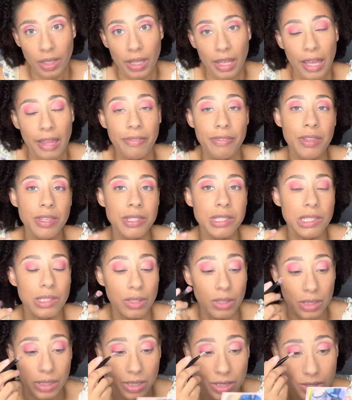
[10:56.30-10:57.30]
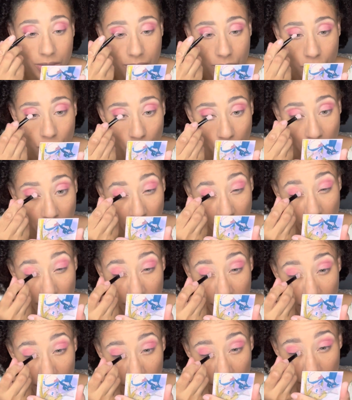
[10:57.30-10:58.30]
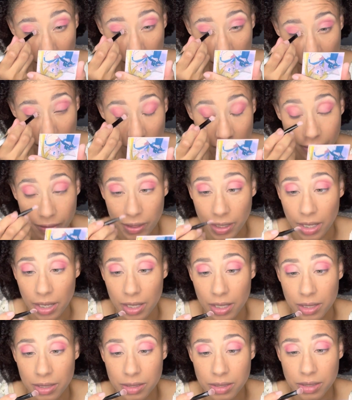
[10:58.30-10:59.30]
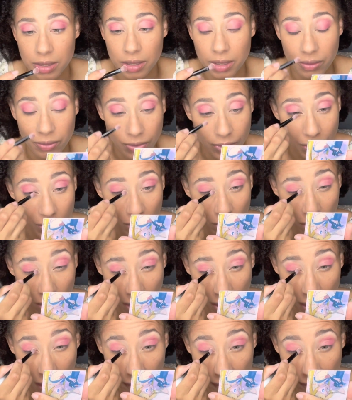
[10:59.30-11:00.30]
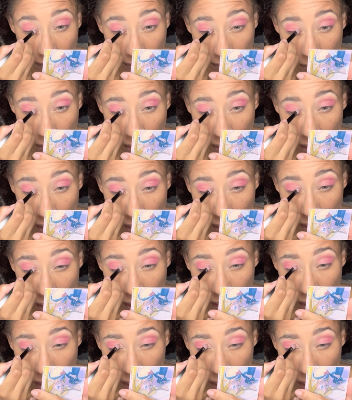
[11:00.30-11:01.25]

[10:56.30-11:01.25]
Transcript: And this look is super easy to achieve, guys. If you're looking for